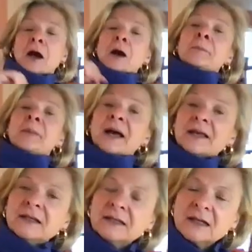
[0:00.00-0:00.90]

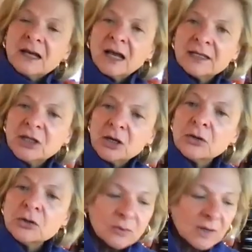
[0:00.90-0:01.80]
But I
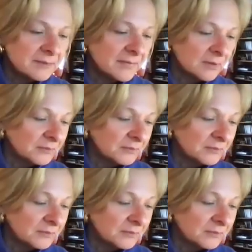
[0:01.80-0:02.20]
know who I've